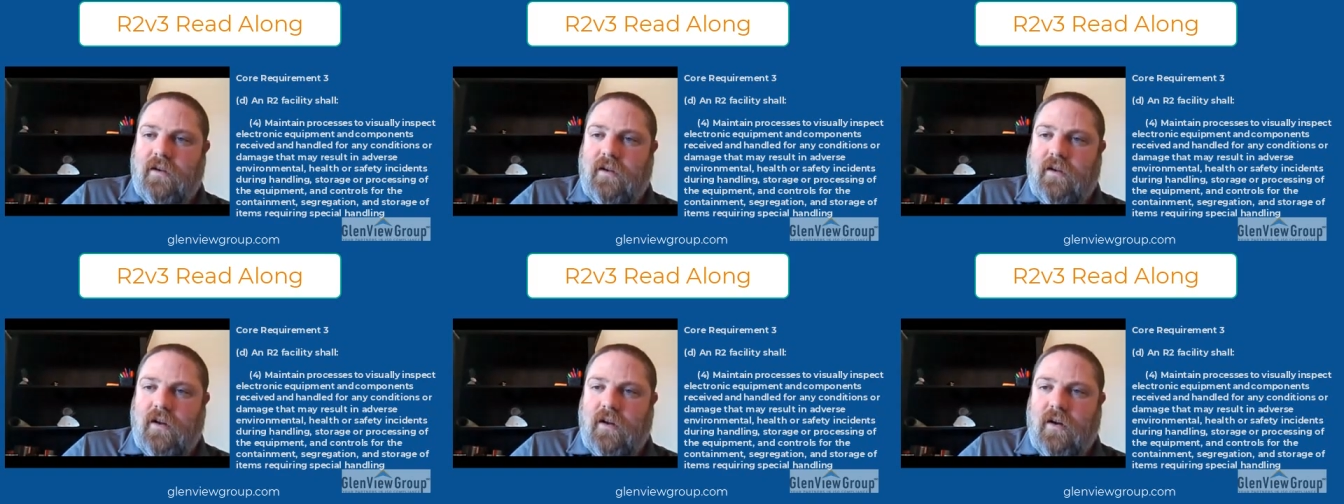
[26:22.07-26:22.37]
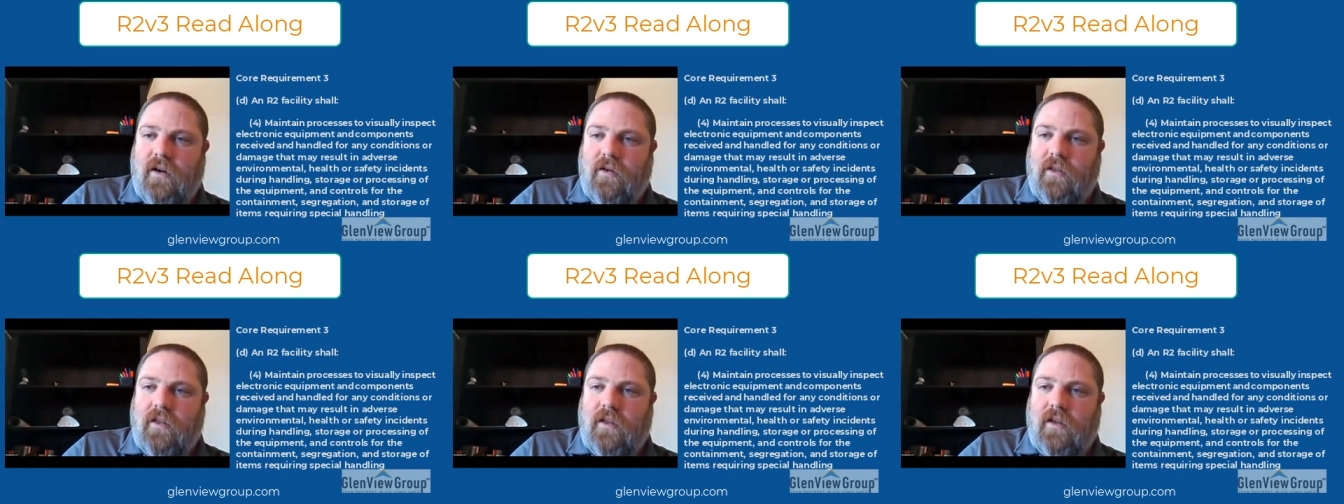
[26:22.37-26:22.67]
You
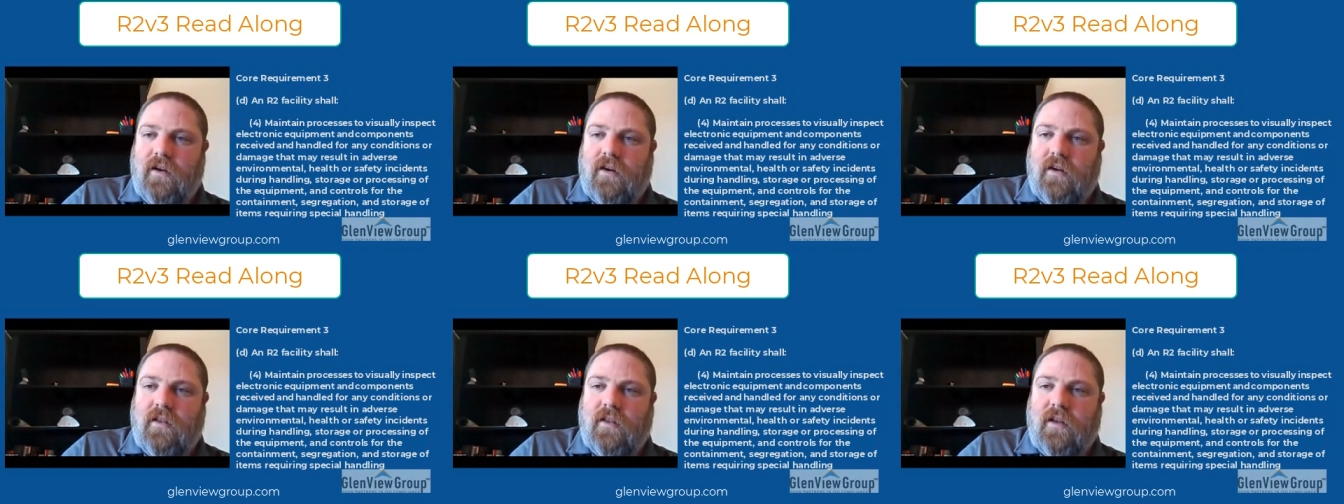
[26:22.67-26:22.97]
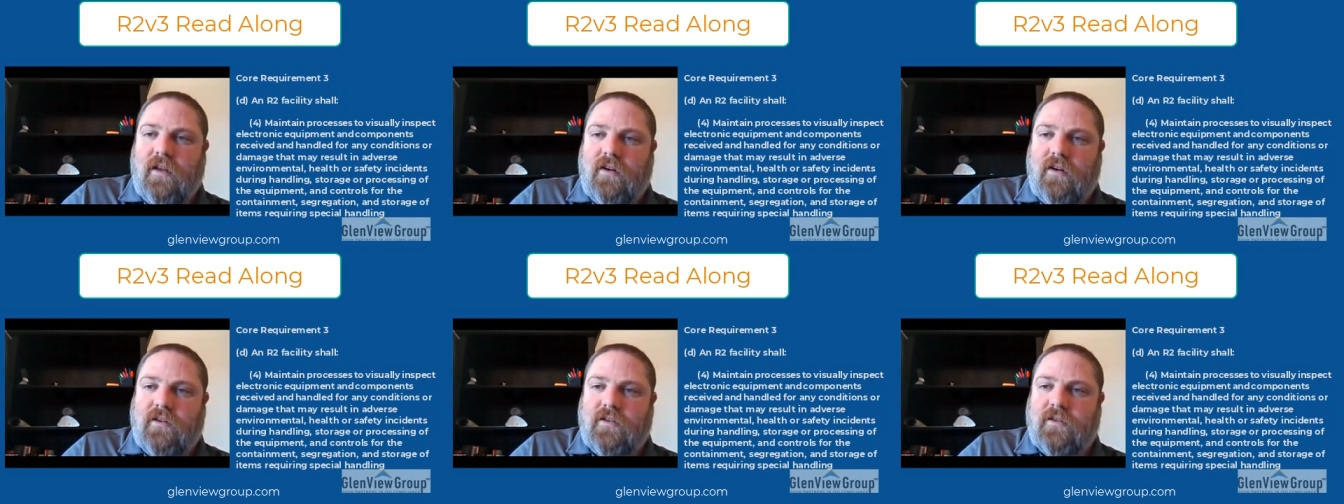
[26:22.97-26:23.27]
know,
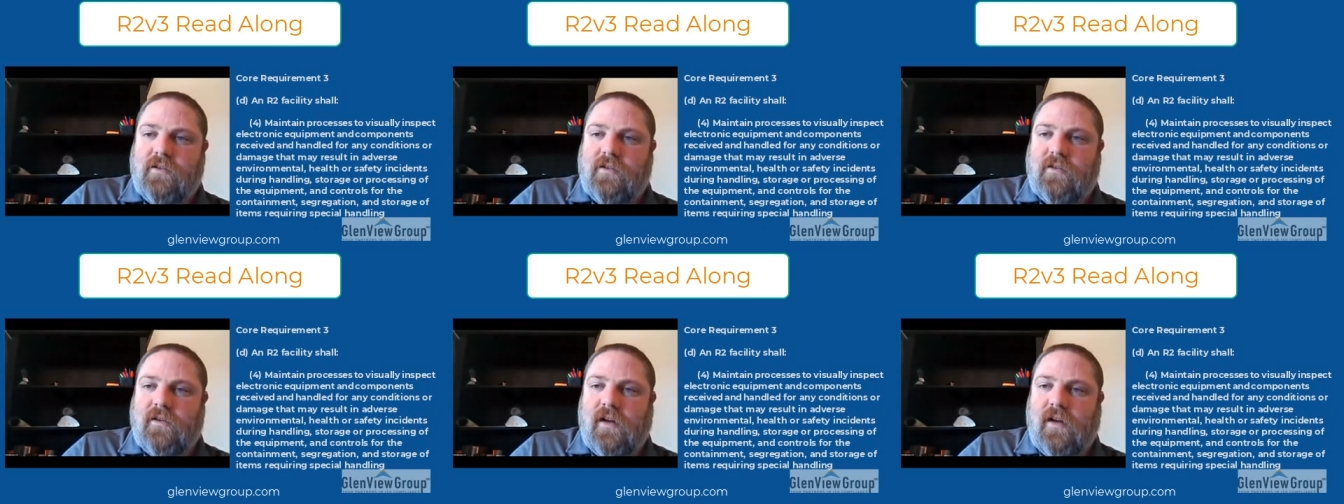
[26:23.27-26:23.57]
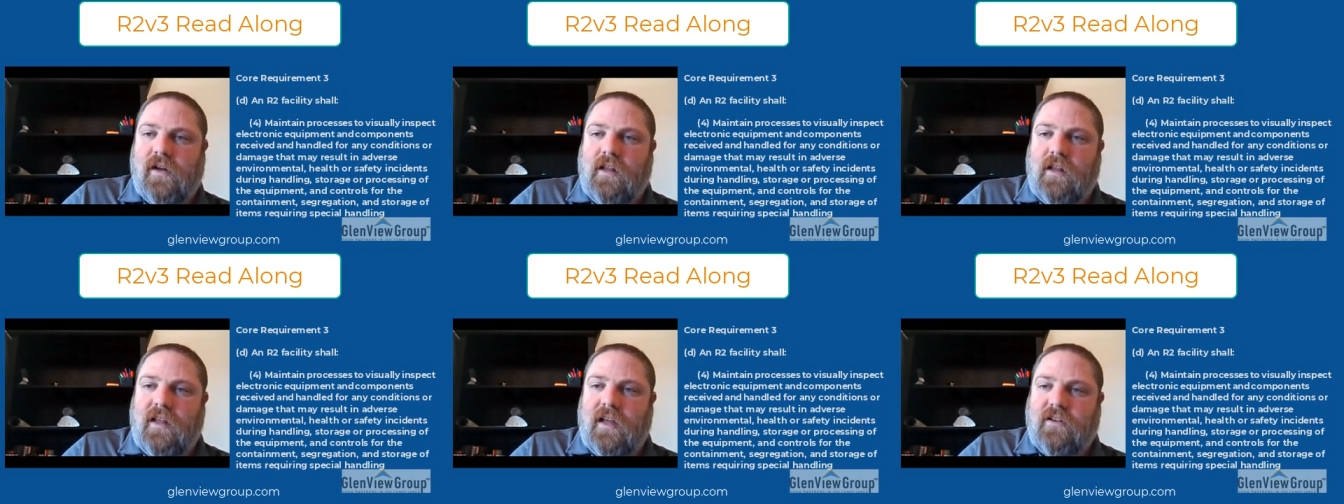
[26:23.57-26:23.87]
there's
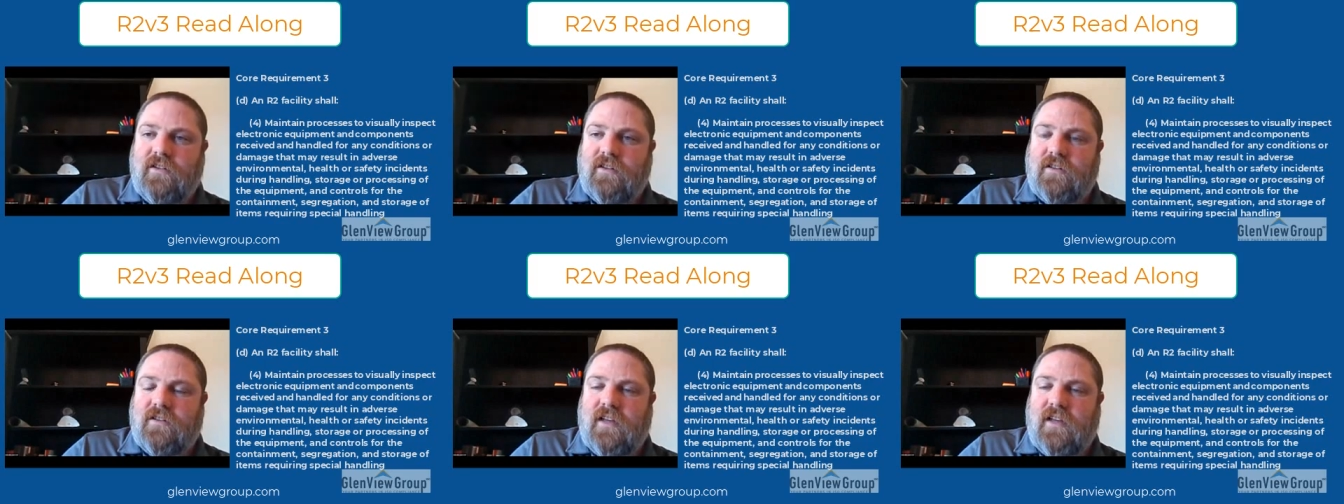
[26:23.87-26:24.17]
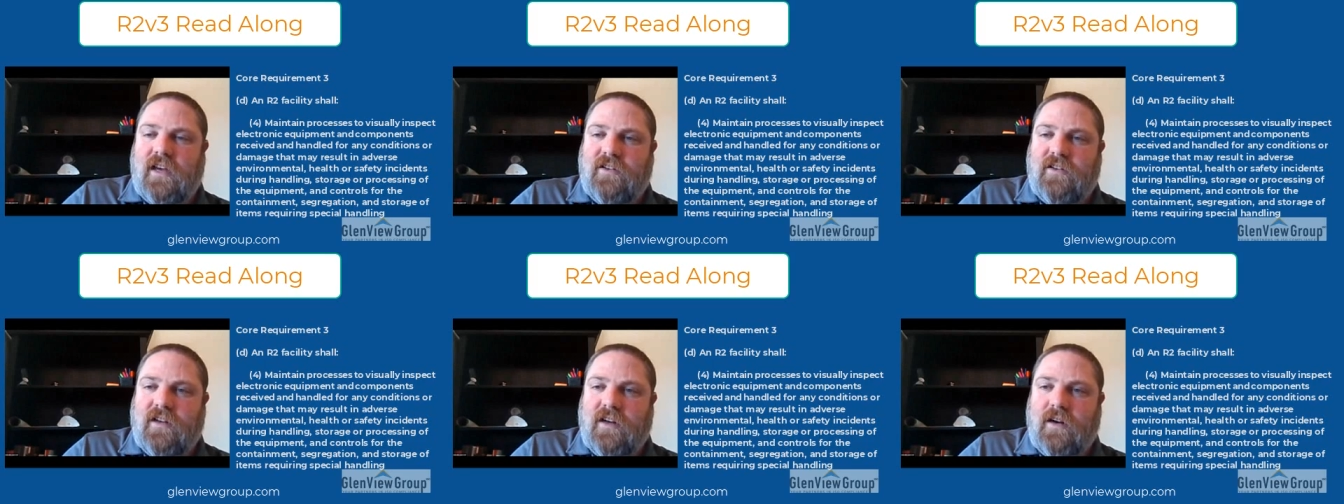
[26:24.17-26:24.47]

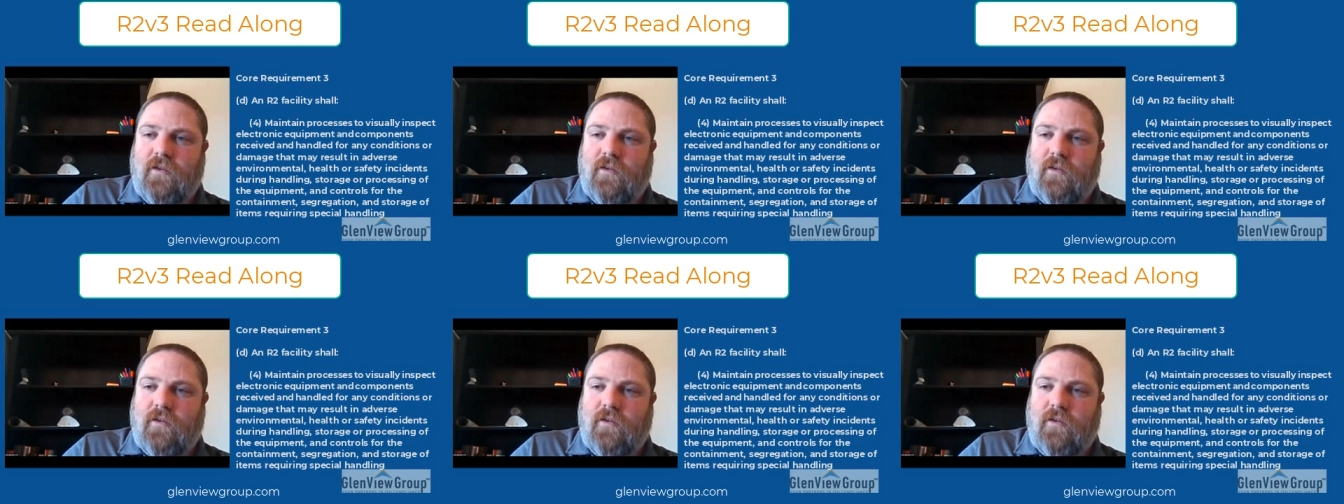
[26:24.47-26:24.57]
legislation